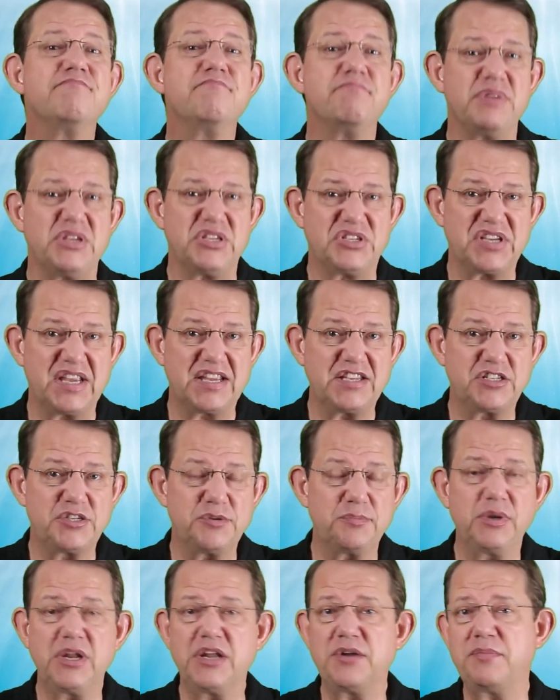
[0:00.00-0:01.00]
be
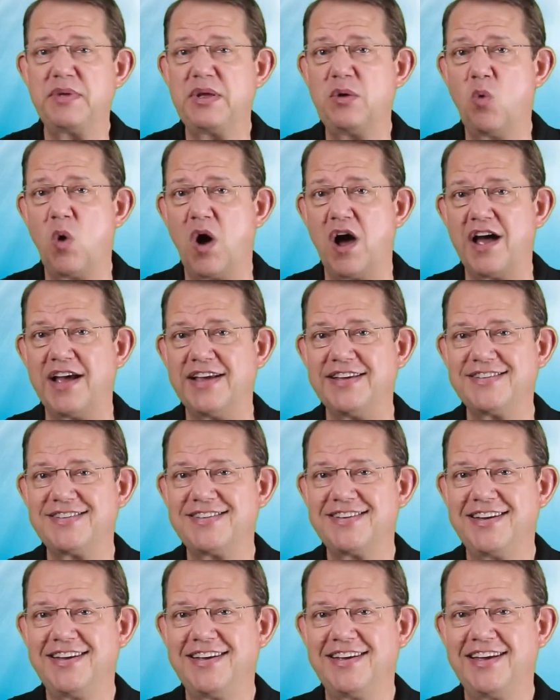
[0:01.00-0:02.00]
sensible and be
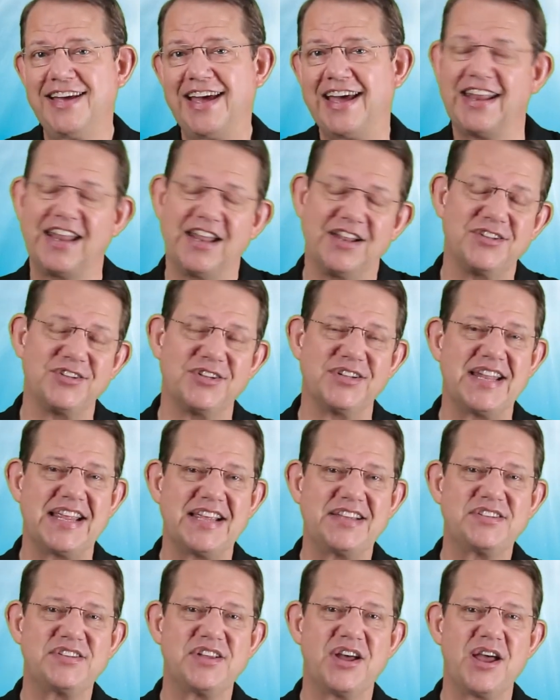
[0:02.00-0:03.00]
wise, and until
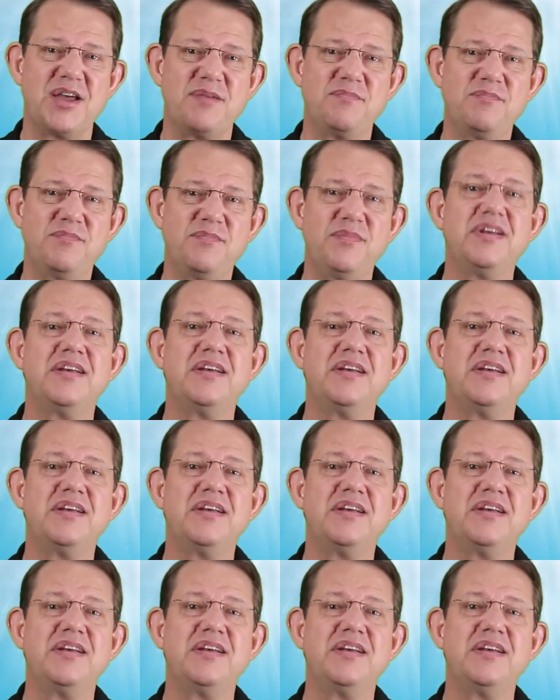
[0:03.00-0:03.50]
next time,